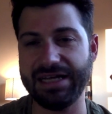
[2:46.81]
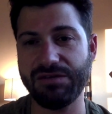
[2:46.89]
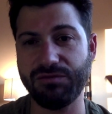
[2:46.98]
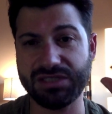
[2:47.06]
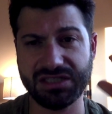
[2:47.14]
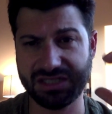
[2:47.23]

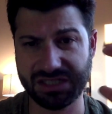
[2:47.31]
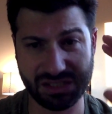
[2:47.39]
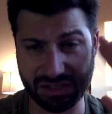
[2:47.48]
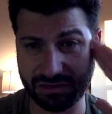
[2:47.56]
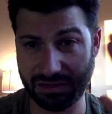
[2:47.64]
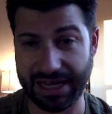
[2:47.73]
which is
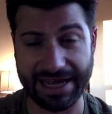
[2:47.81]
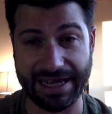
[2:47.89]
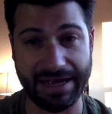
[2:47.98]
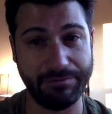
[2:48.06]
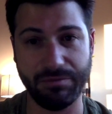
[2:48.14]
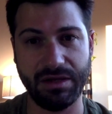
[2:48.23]
just,
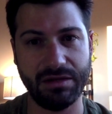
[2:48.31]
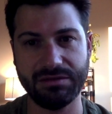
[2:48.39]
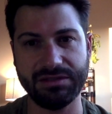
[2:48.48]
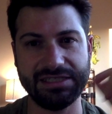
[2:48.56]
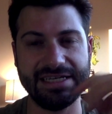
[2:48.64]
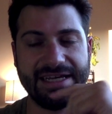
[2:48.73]
I'm
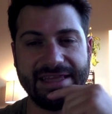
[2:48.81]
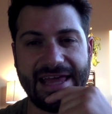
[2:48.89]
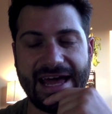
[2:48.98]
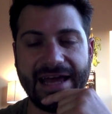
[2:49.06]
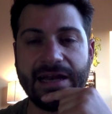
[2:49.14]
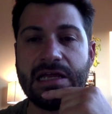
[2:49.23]
digging
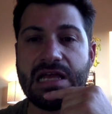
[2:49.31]
that.